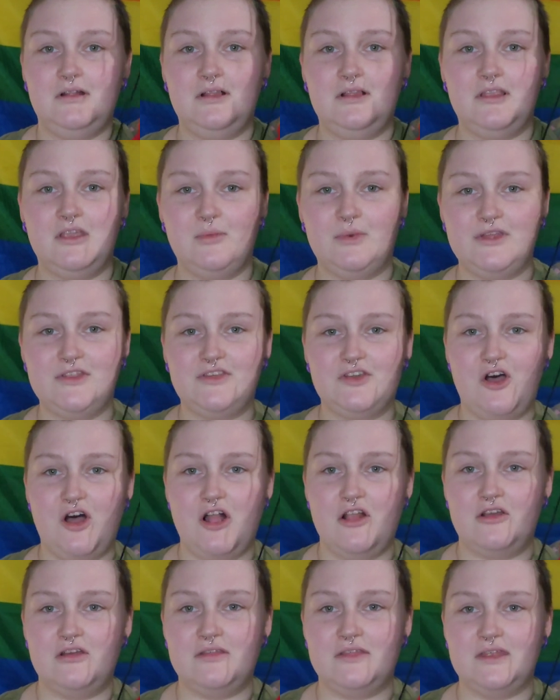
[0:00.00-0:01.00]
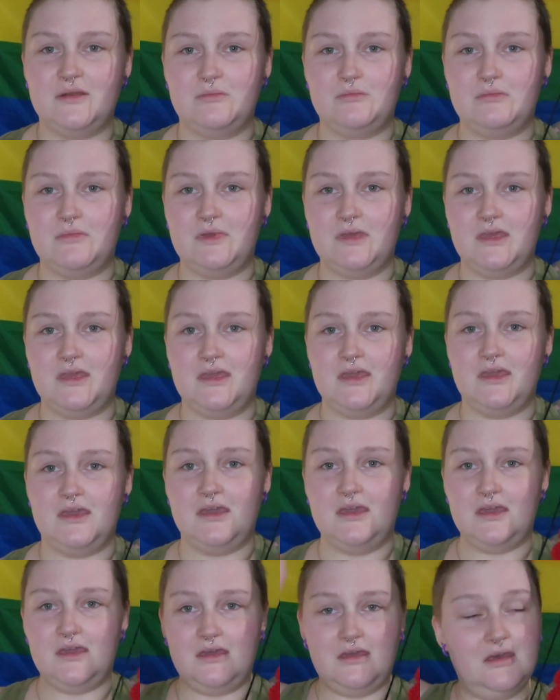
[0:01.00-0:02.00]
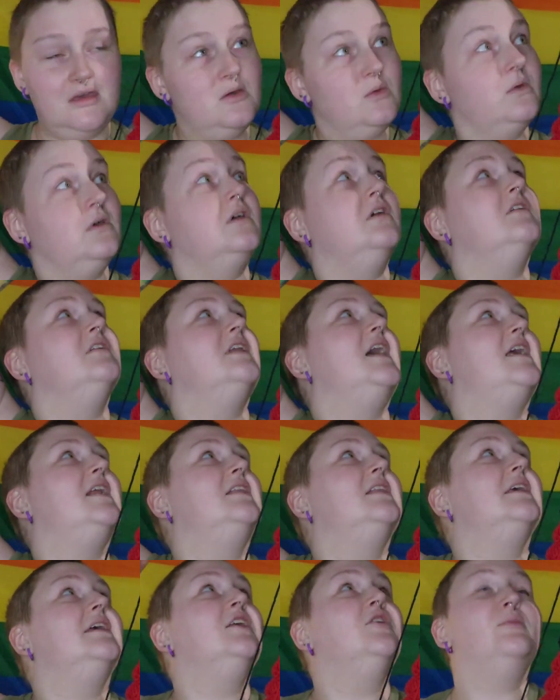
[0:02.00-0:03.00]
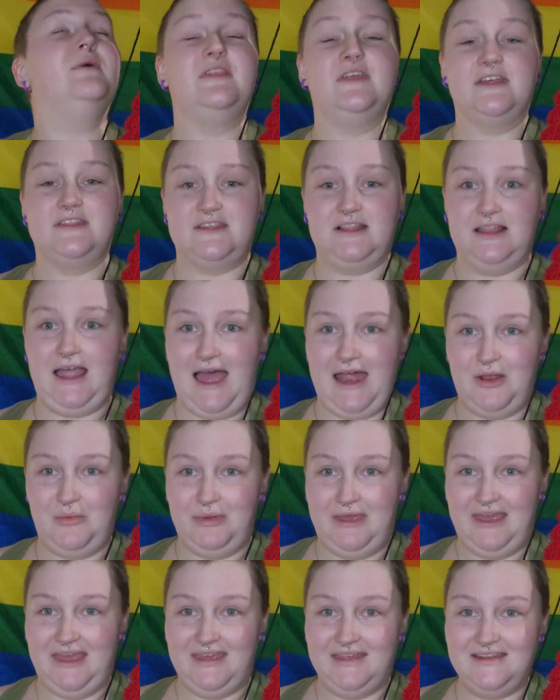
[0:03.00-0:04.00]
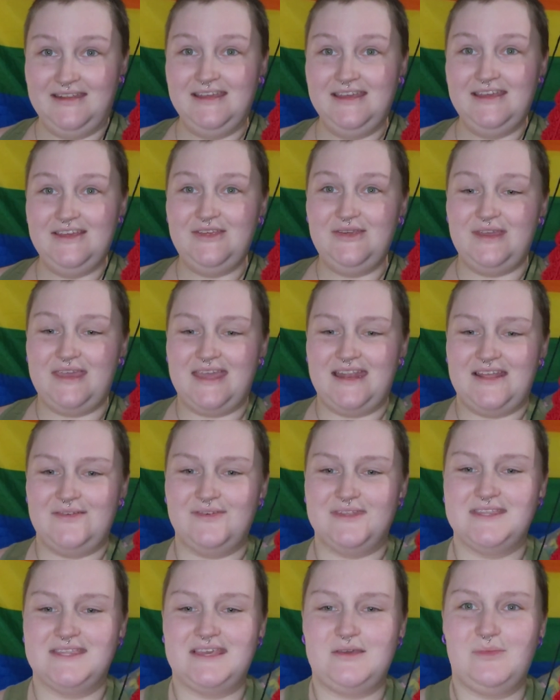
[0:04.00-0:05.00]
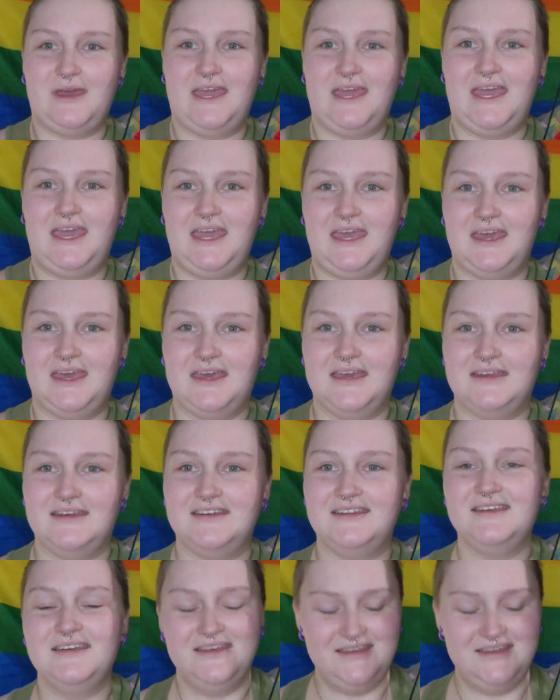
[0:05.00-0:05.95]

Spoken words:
a little bit taller than me. Well, not a little bit, that's a lot of it. You can't even see my hand.